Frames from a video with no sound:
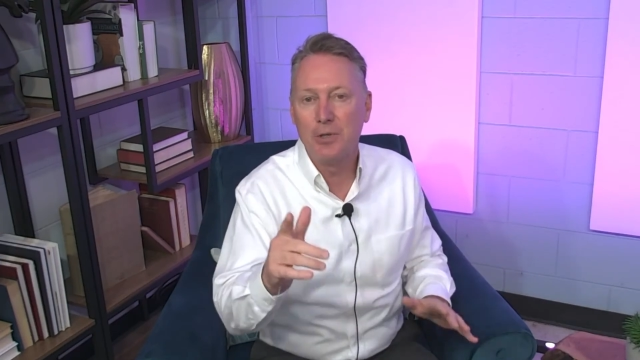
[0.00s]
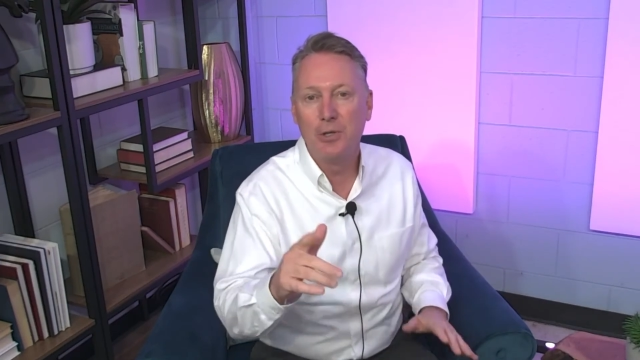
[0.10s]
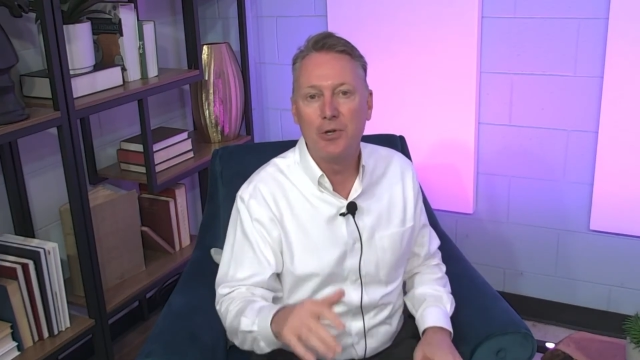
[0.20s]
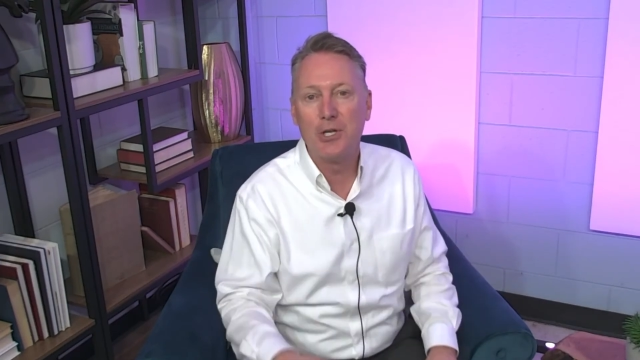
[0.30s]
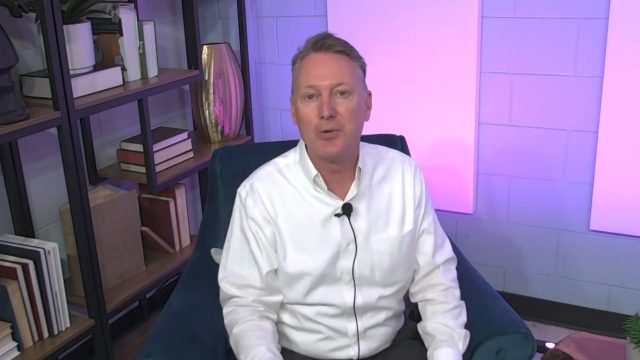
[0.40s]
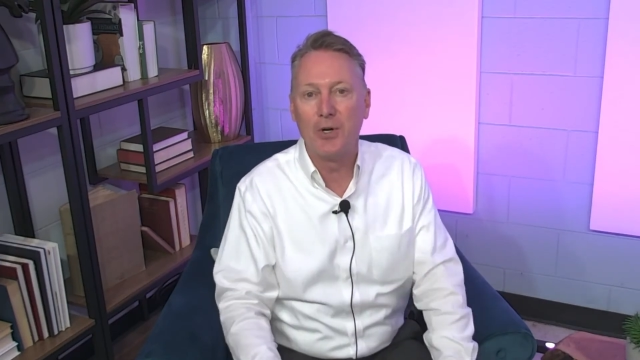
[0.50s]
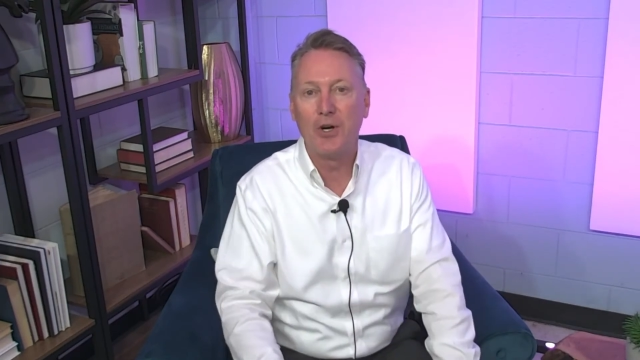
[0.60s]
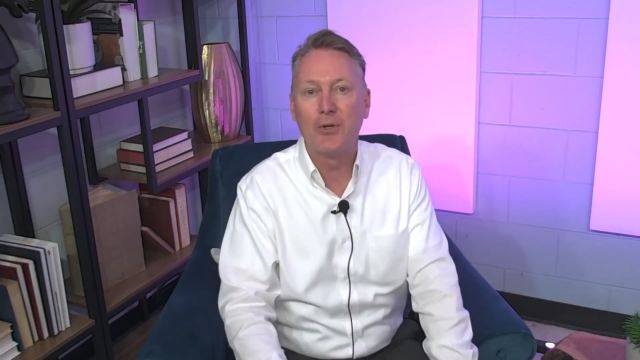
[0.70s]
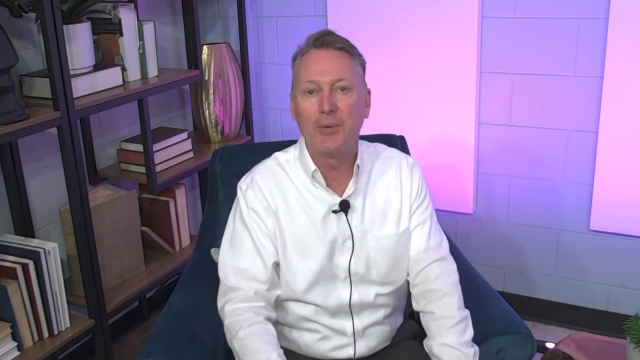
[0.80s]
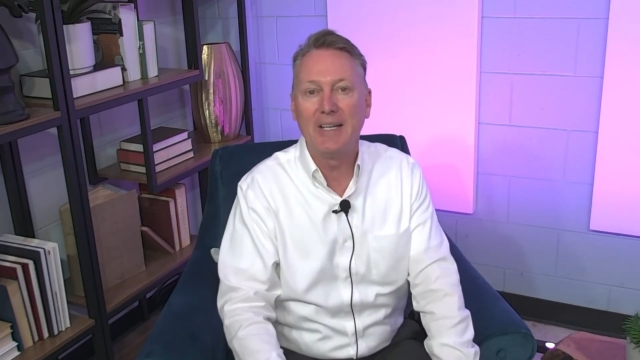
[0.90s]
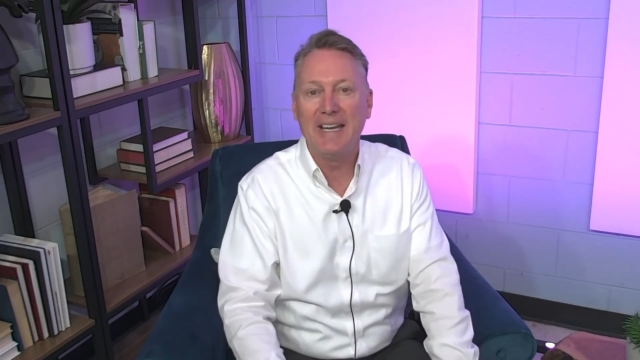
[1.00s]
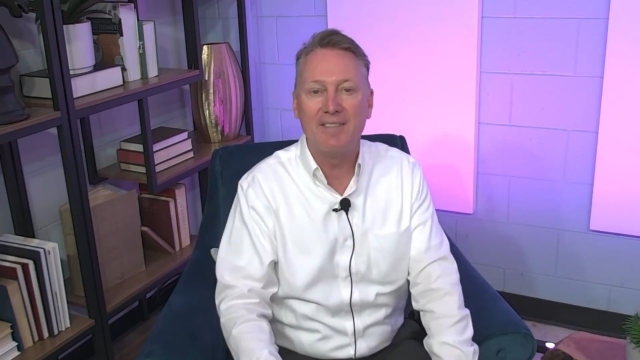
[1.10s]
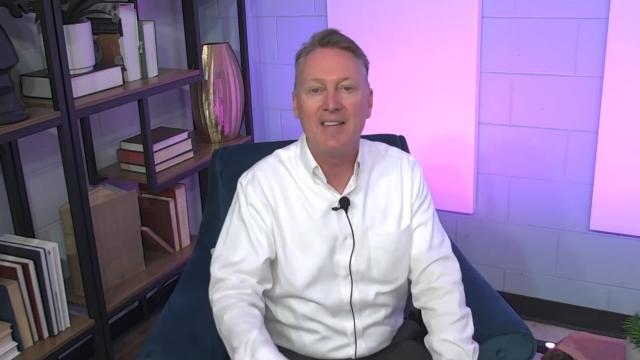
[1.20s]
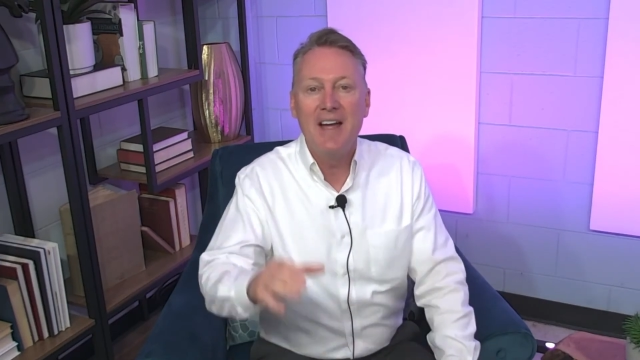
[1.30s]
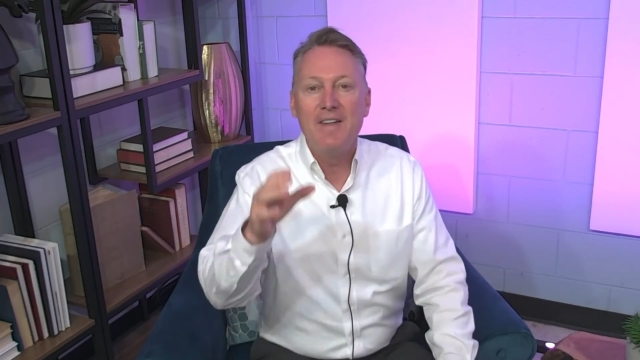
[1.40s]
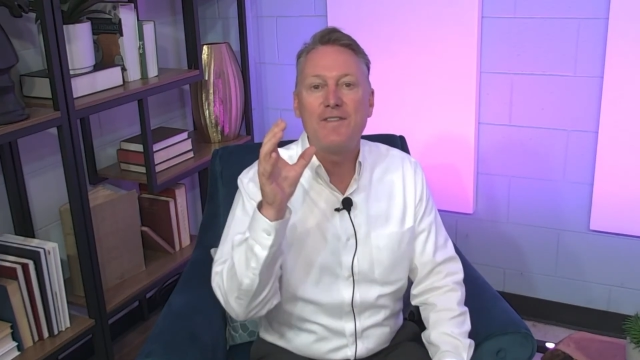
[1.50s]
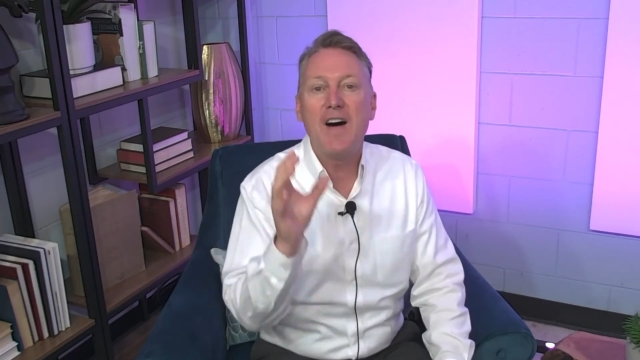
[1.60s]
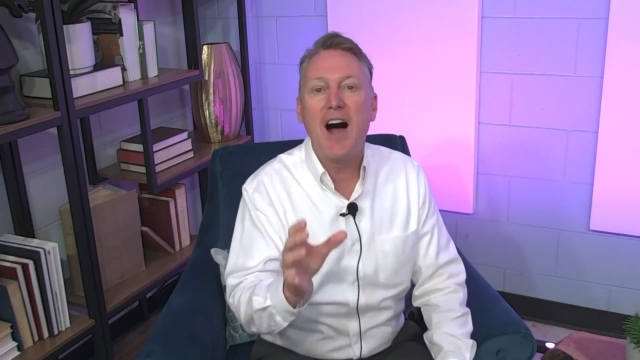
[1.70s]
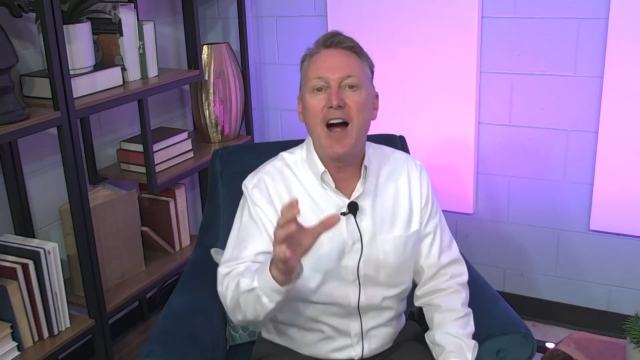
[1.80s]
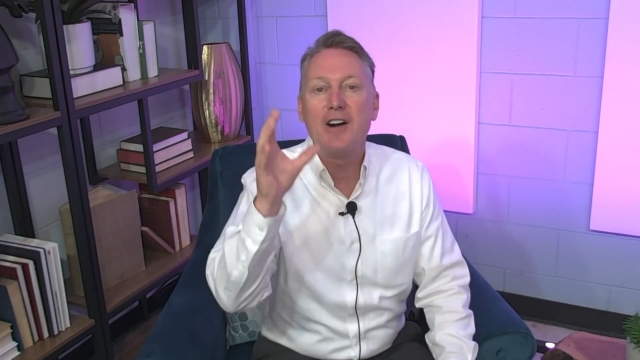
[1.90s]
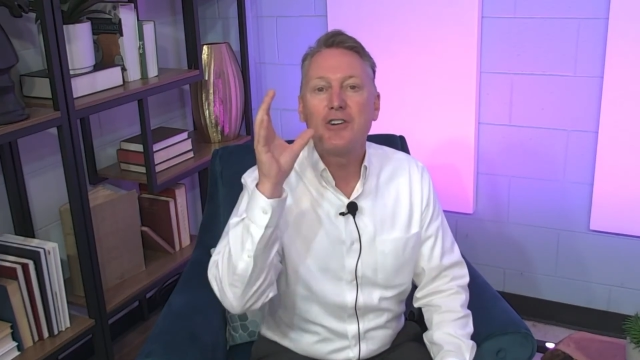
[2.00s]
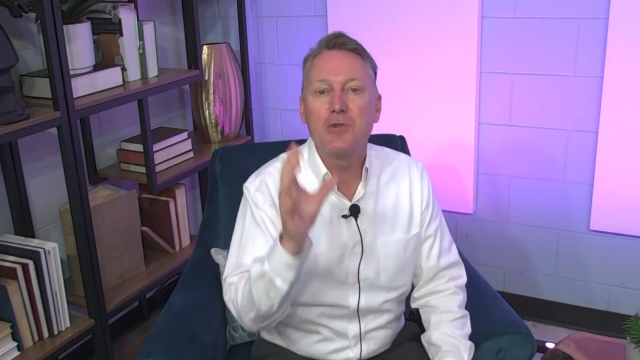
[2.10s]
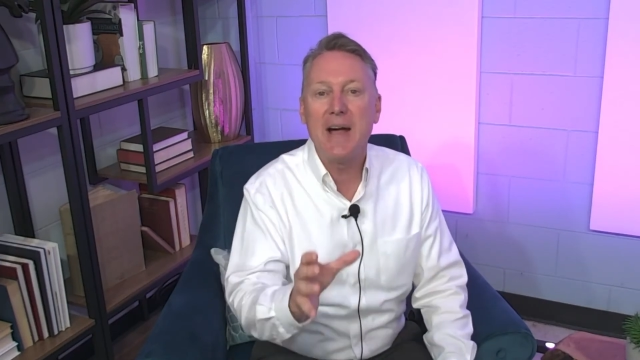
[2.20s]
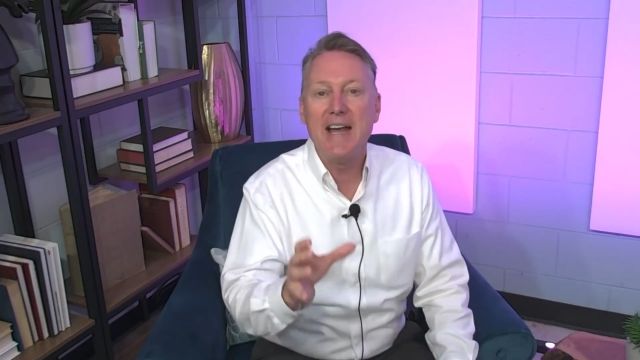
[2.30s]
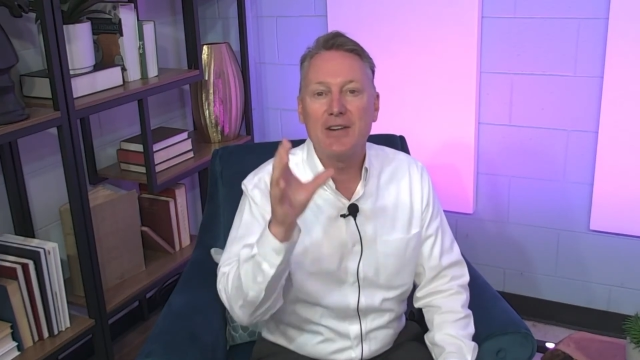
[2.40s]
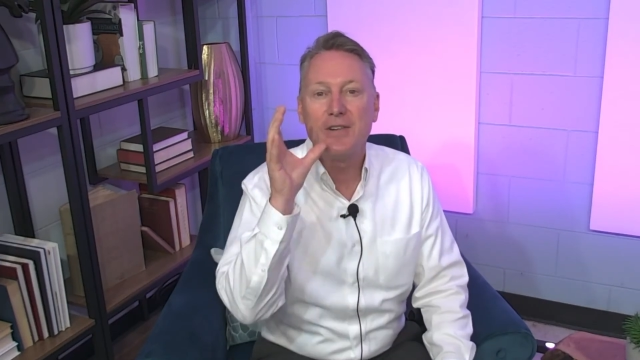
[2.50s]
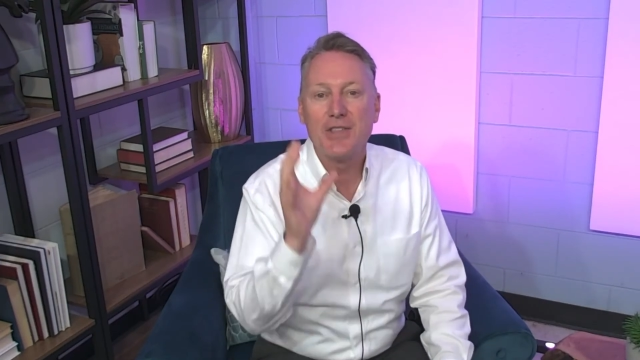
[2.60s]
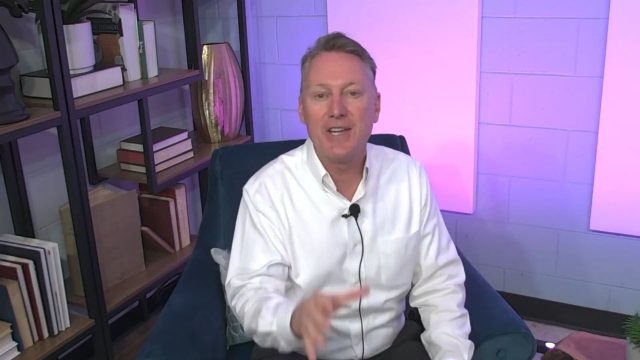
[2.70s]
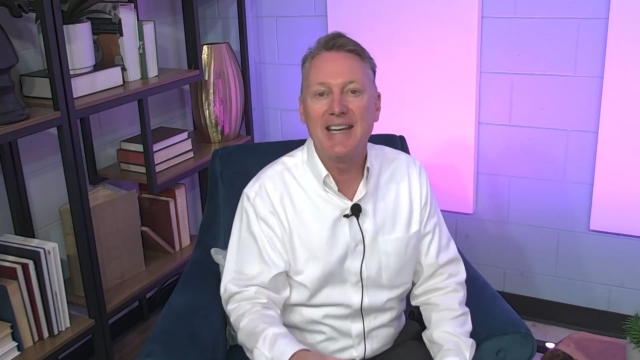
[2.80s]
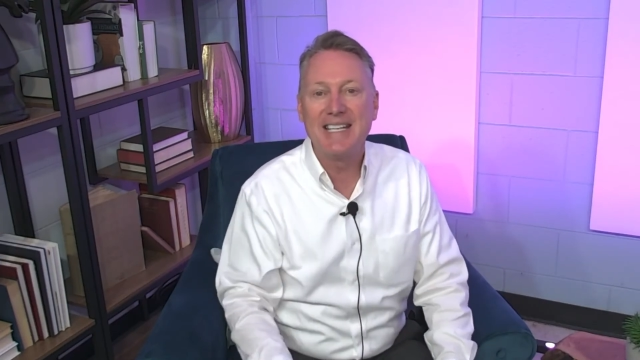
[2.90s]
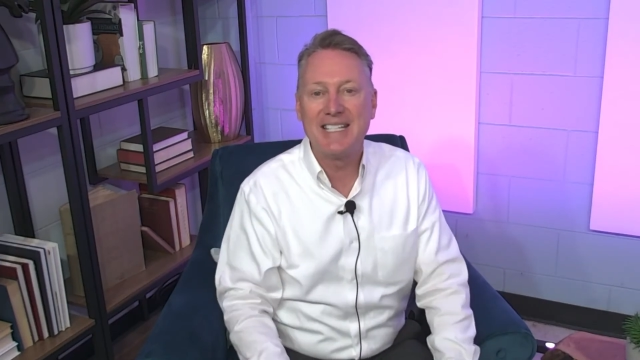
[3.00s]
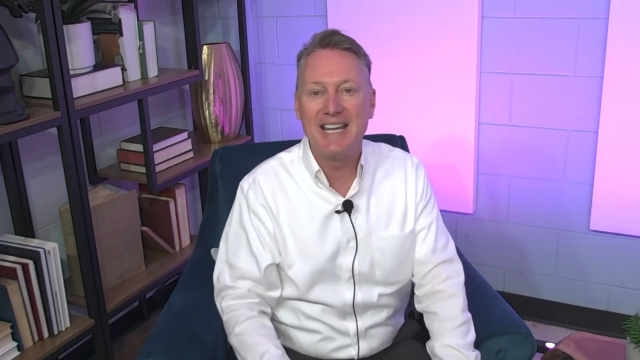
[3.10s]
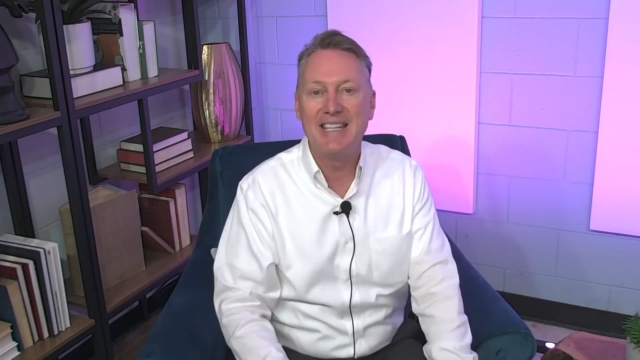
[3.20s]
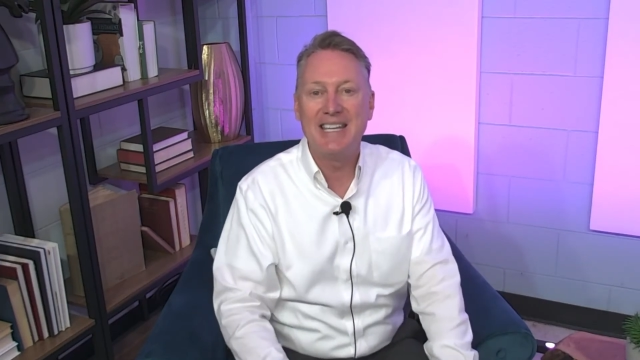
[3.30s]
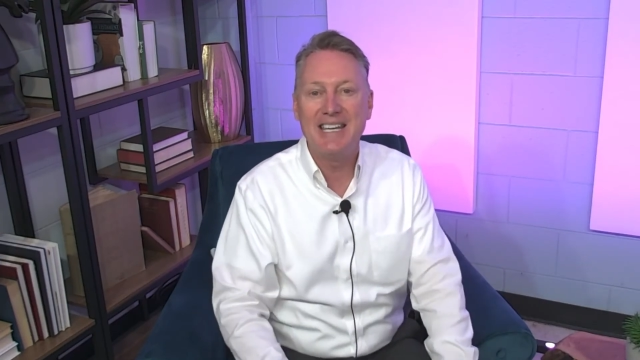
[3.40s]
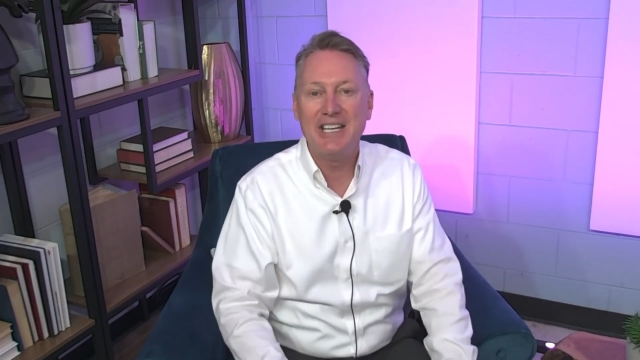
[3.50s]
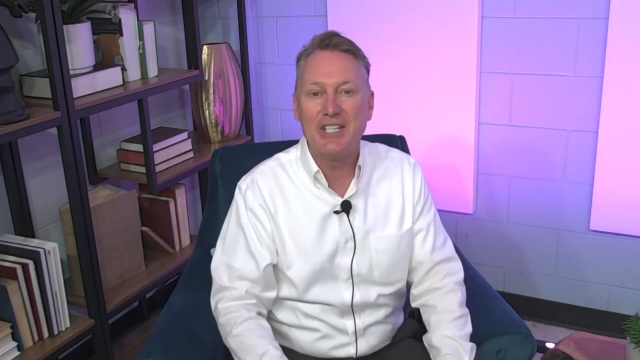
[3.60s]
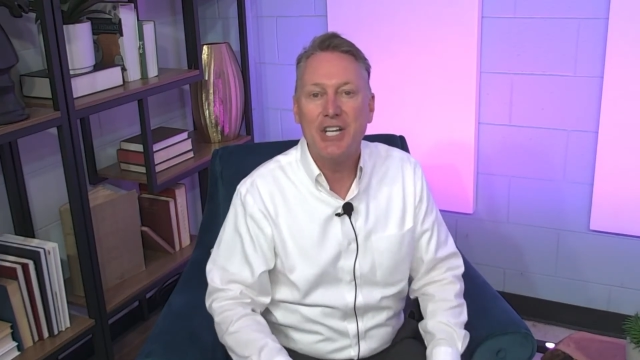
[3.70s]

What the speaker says: Lutheran World Relief. Far greater things than these.